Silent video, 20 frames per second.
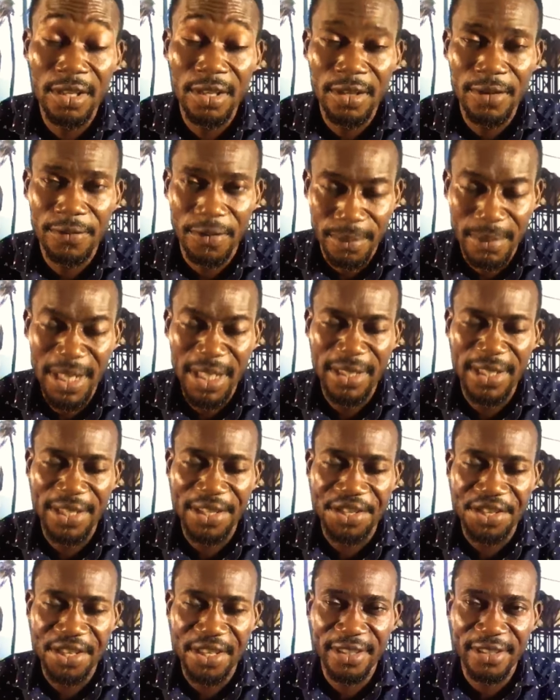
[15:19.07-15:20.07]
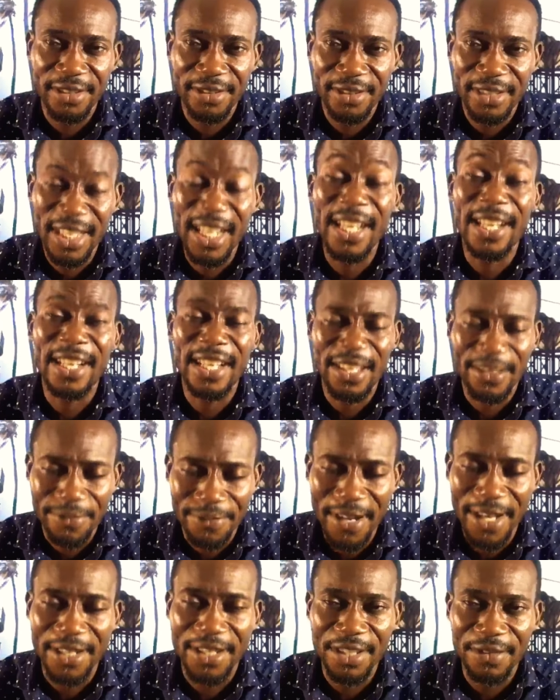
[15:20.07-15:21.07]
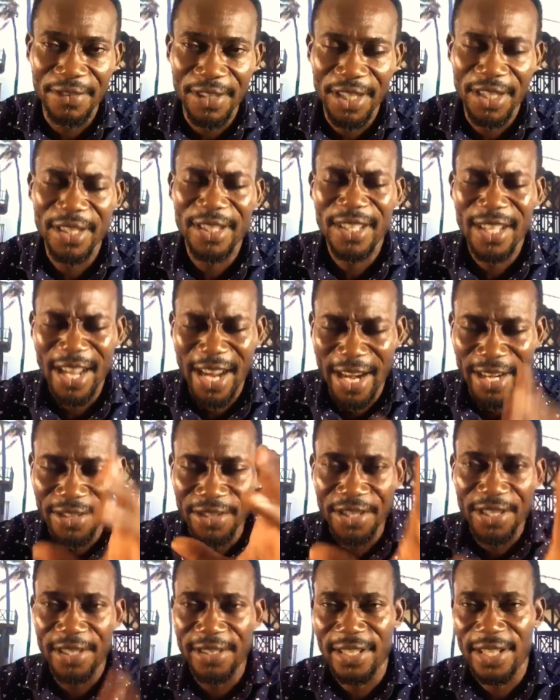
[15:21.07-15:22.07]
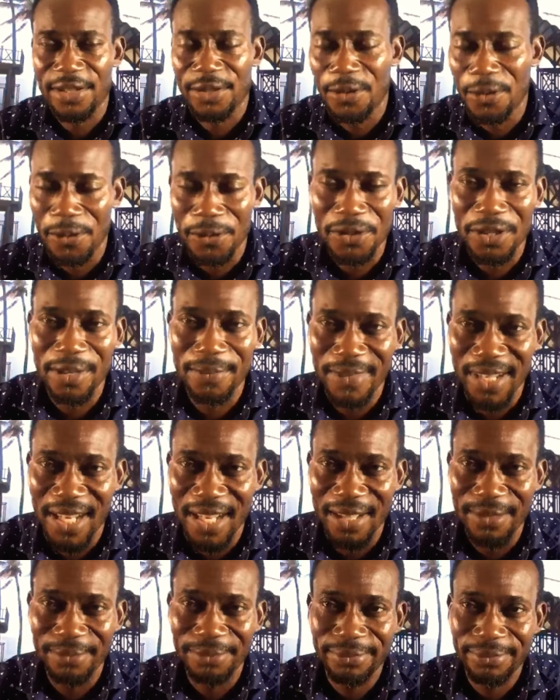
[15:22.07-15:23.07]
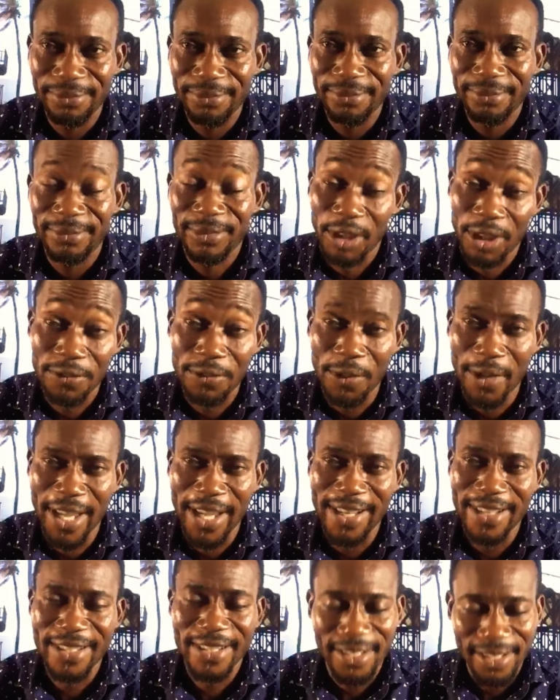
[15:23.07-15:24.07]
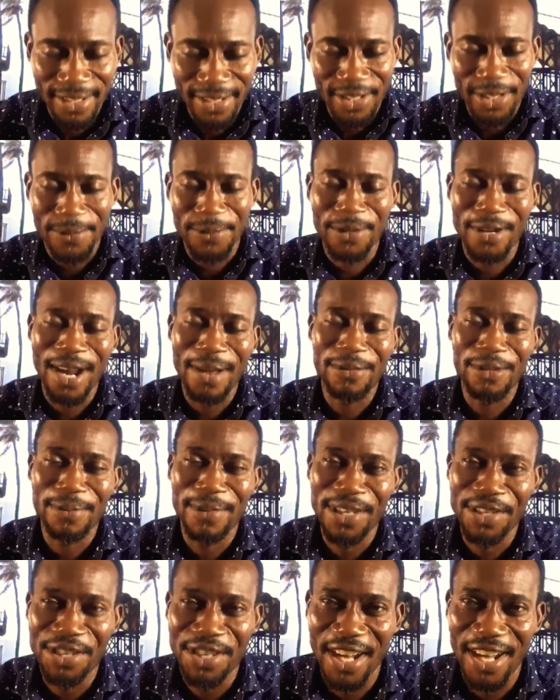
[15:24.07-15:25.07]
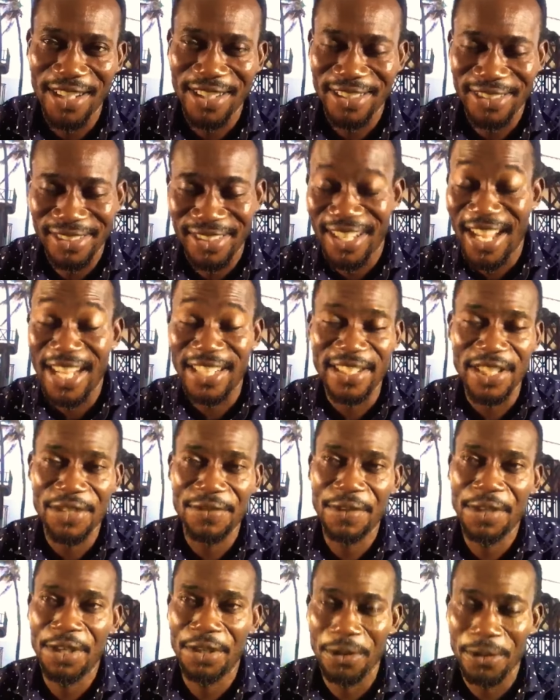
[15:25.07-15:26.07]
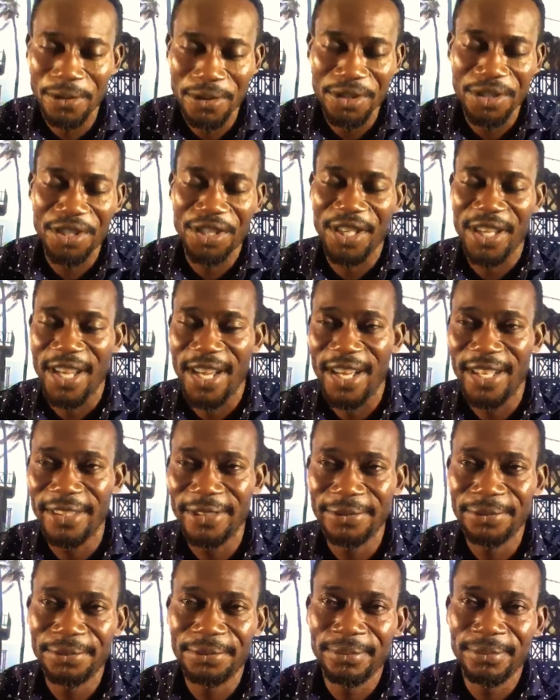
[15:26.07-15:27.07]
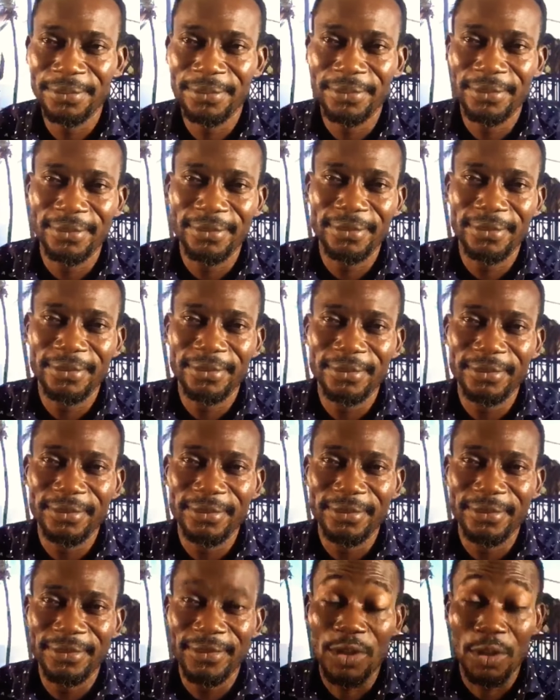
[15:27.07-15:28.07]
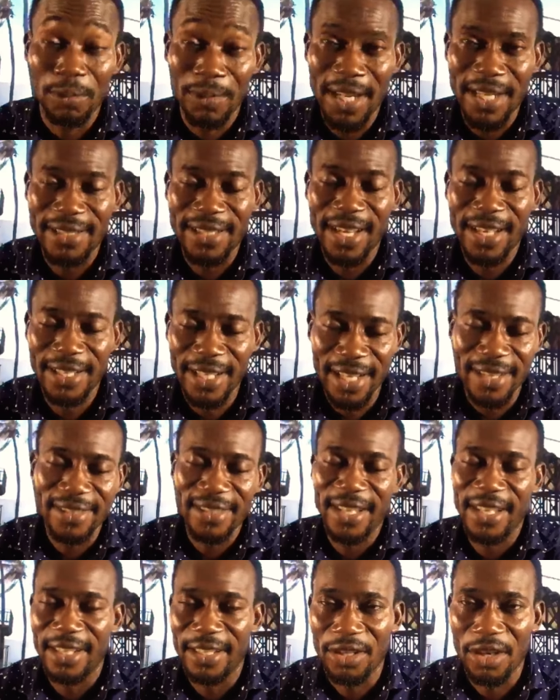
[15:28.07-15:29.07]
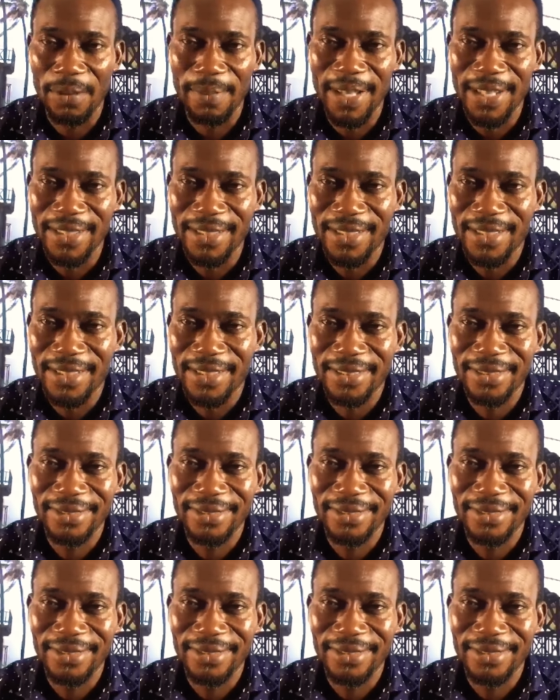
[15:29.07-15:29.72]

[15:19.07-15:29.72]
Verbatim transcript: for meditation and effectively in Jesus' awesome name. Don't forget, subscribe to my channel, like this video, share to bless others and comment.